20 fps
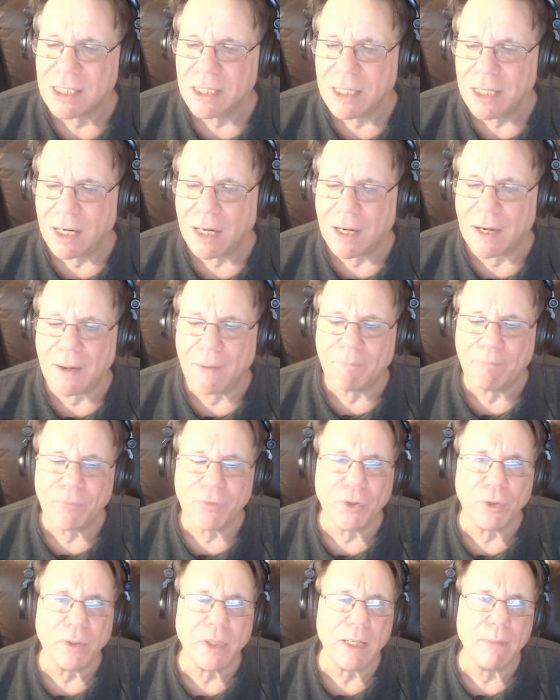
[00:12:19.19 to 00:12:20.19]
They're
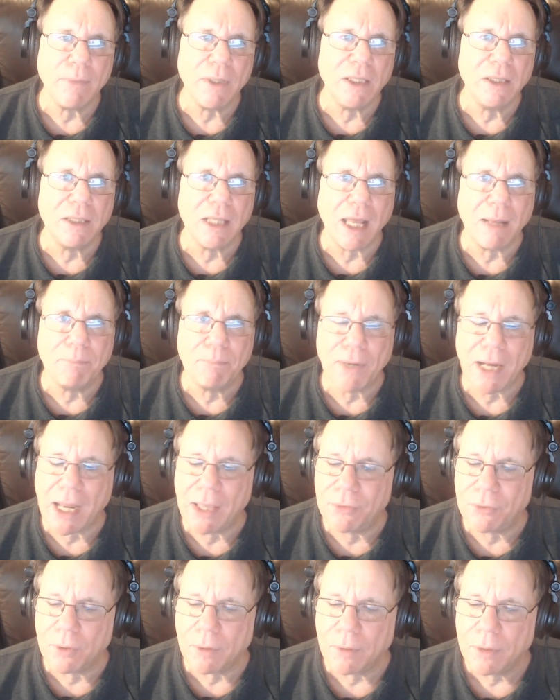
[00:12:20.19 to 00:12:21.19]
going to be led by their
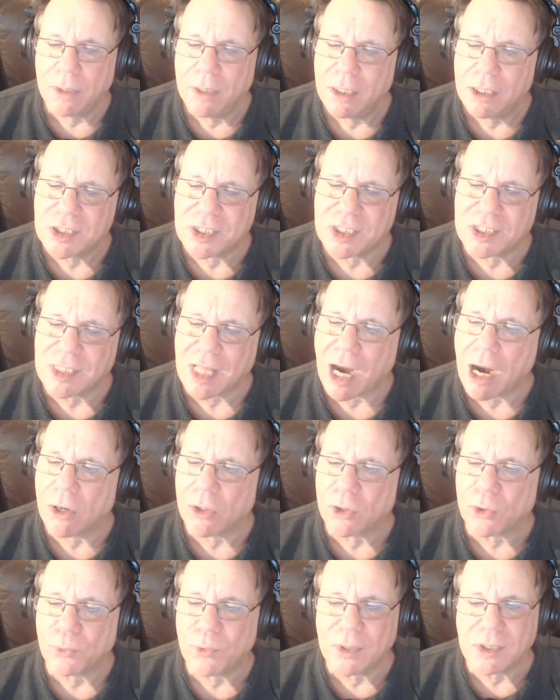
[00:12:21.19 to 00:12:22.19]
star,
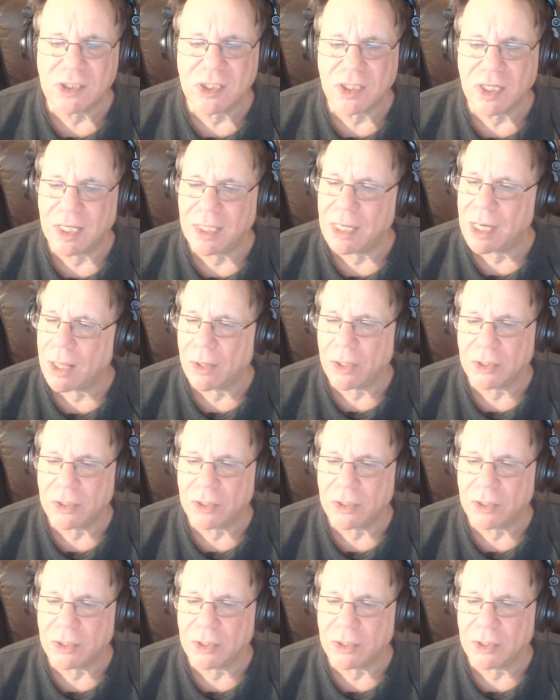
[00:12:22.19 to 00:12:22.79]
Christian Yelich.